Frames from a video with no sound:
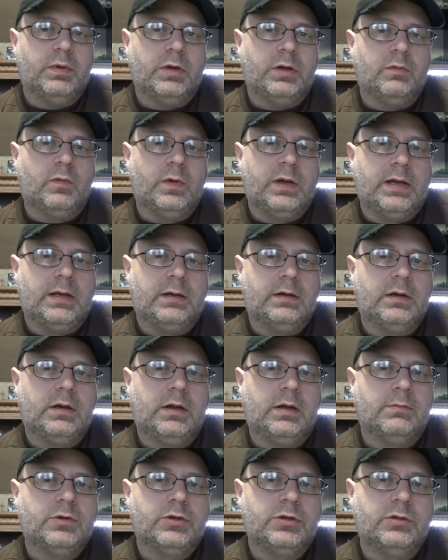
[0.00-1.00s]
but we ended
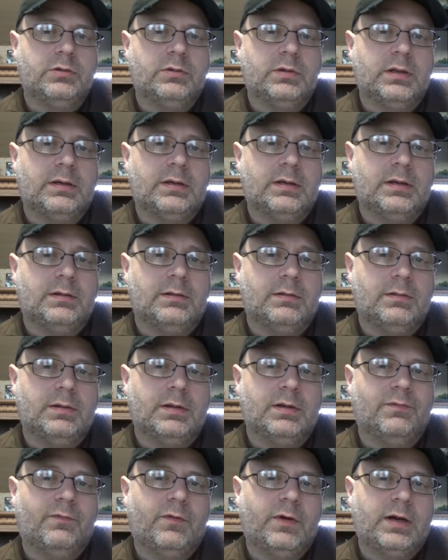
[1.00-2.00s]
up shooting
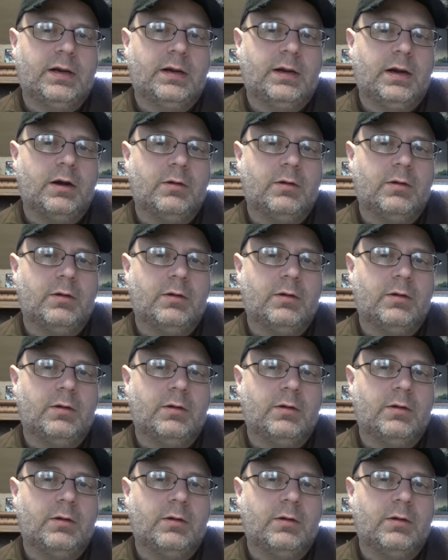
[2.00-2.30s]
the freaking